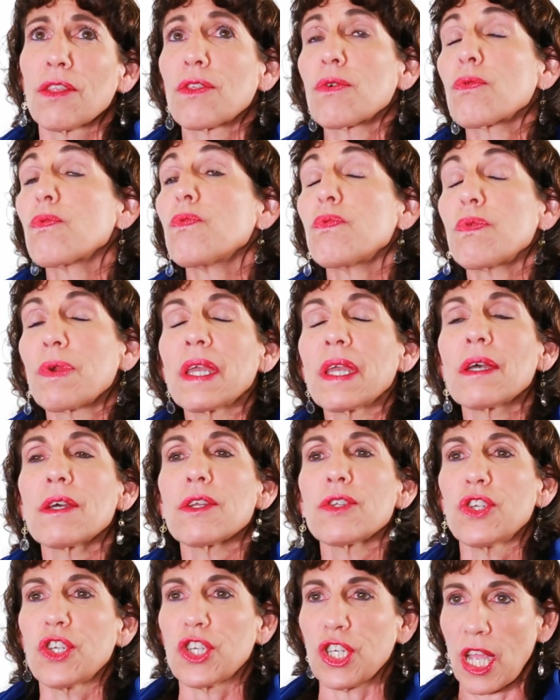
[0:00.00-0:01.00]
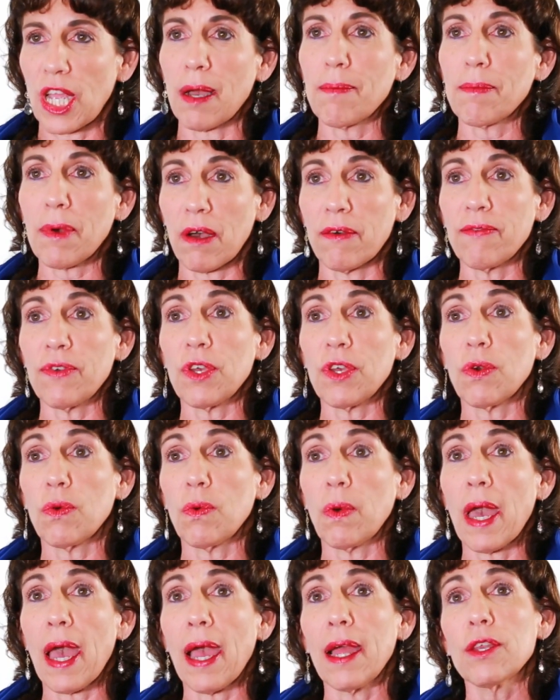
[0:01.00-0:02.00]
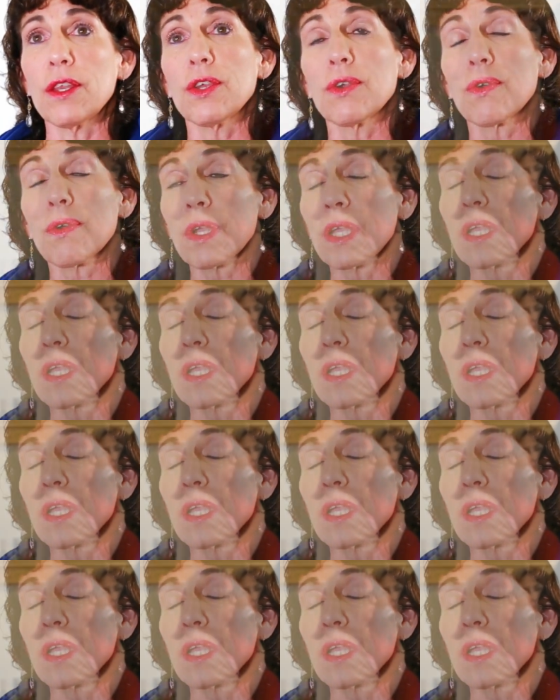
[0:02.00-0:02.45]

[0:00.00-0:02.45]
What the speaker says: the real gem of you, and you're